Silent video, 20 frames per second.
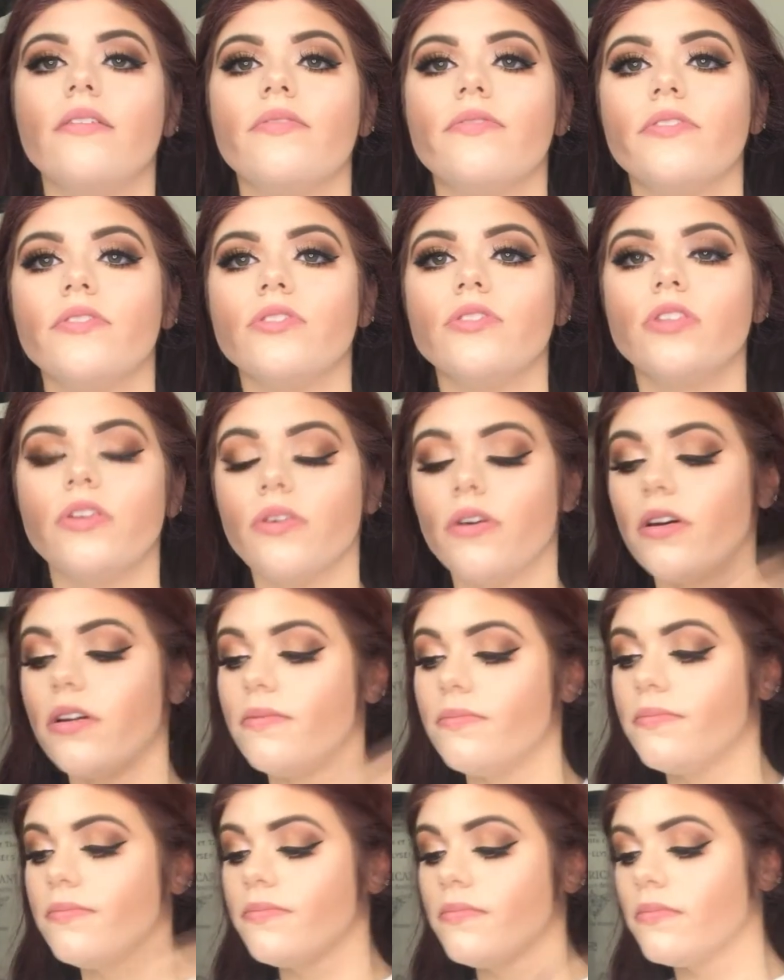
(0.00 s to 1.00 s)
feels so good.
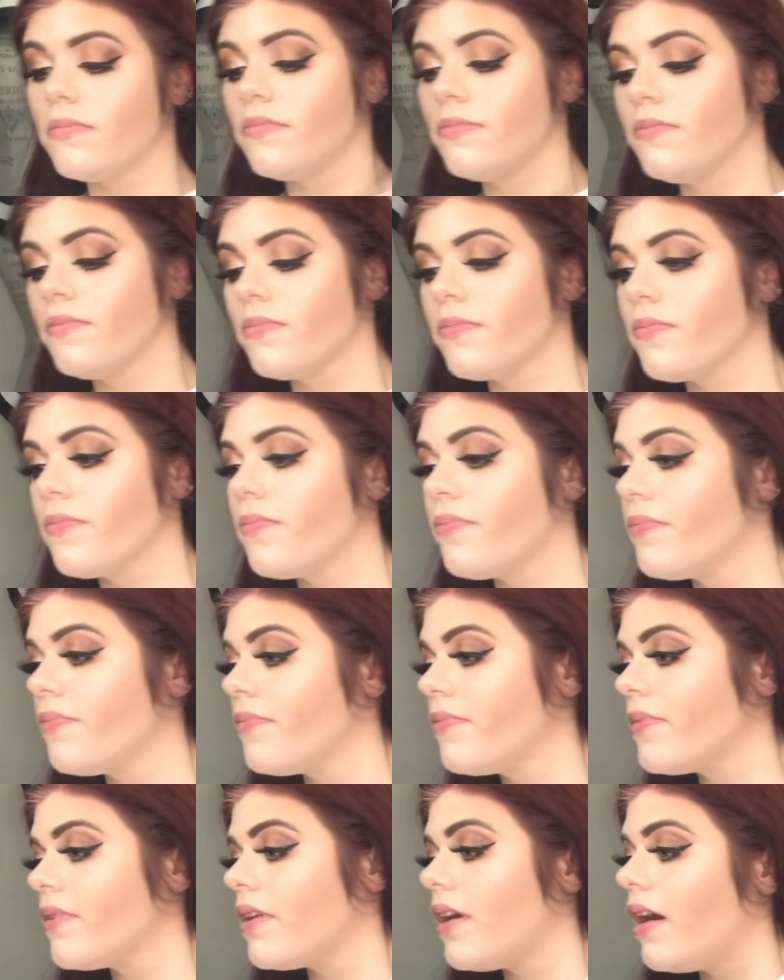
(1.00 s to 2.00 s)

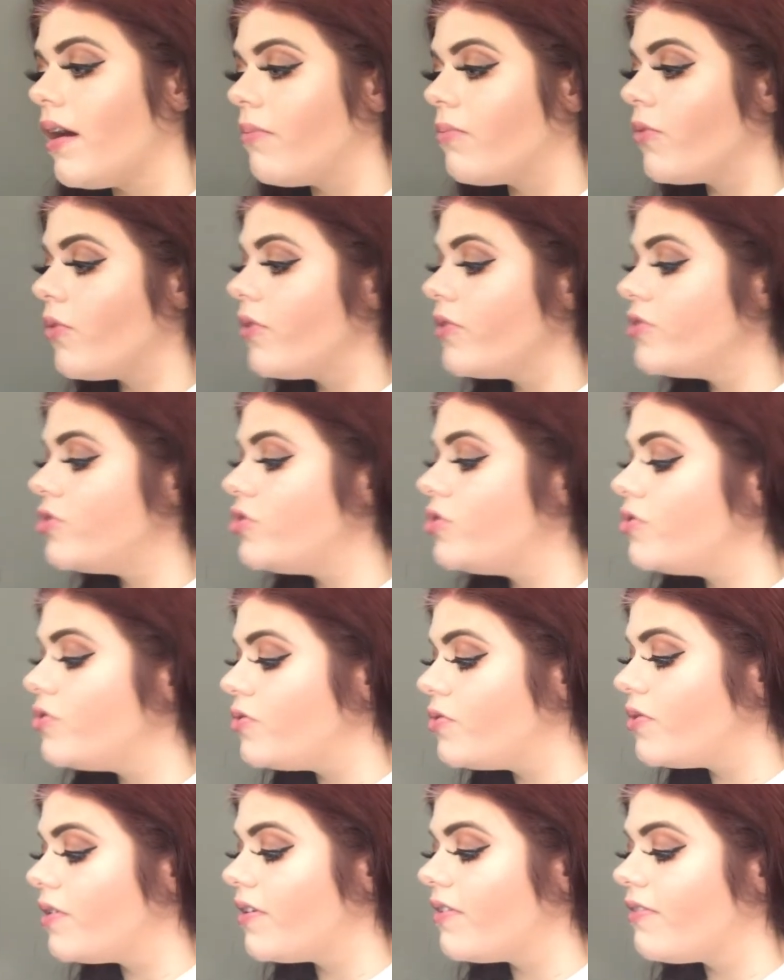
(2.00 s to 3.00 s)
I'm going
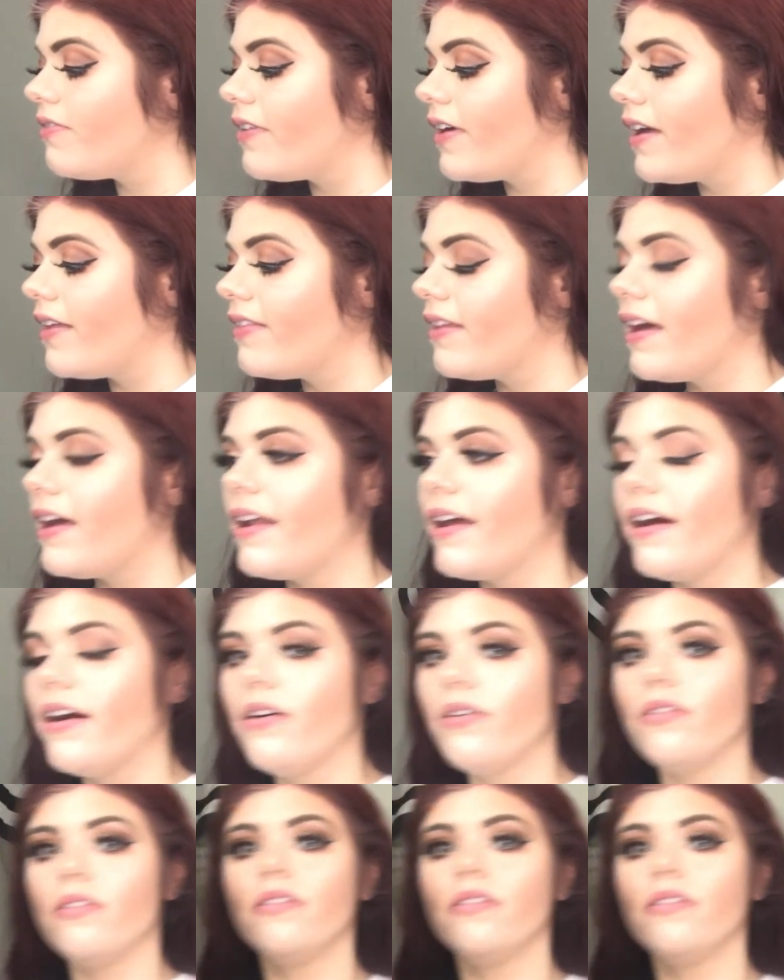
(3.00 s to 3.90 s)
to fan that out.